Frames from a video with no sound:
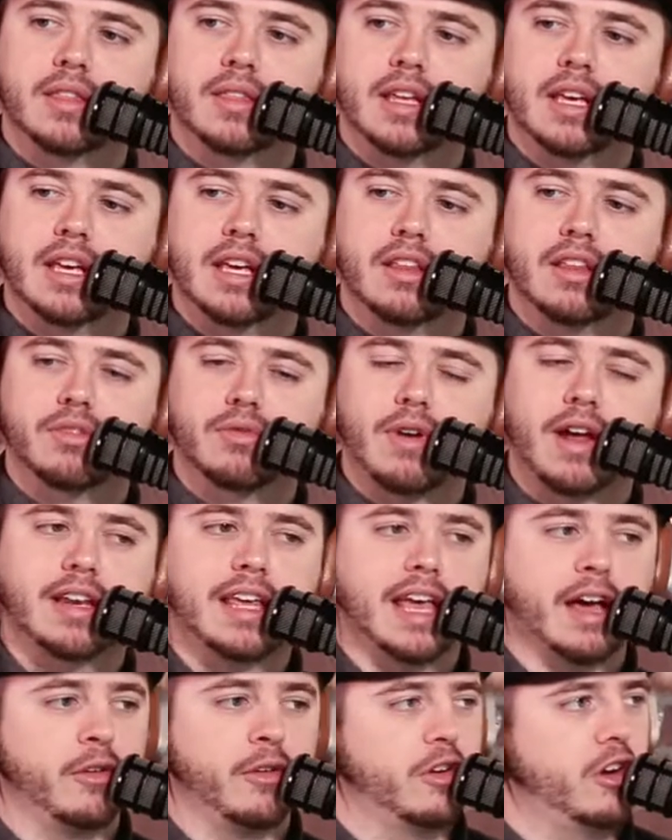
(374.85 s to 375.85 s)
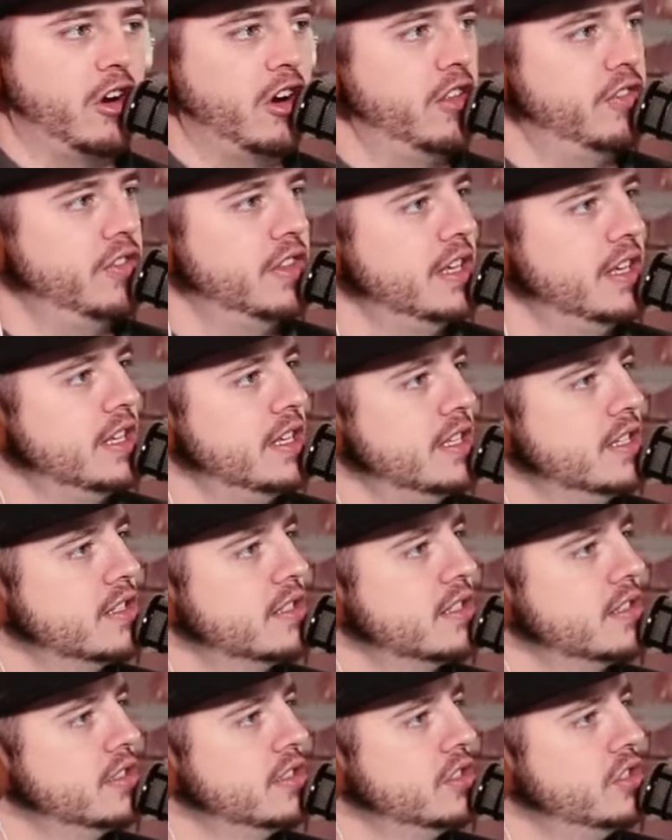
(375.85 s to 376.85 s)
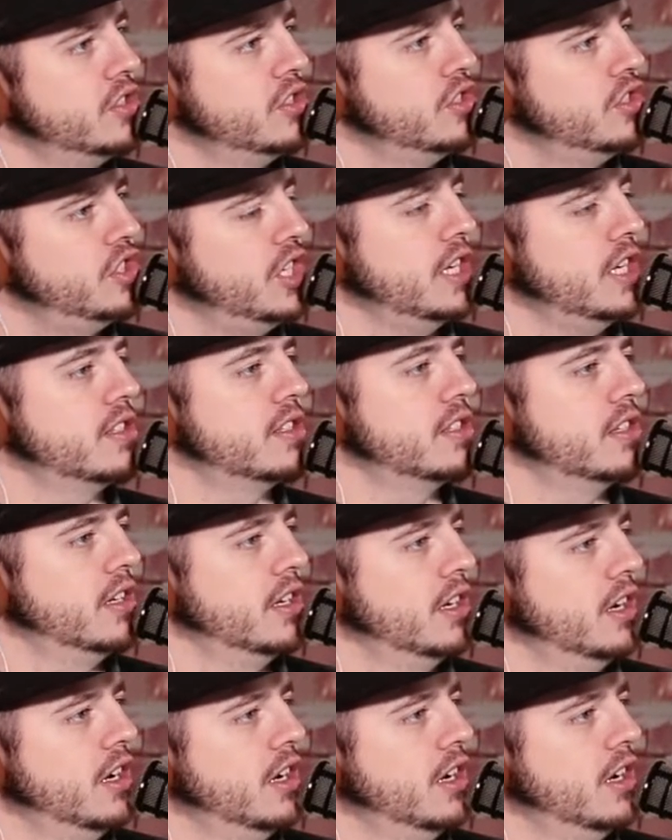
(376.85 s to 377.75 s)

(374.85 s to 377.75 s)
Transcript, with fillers: the thread count on these sheets."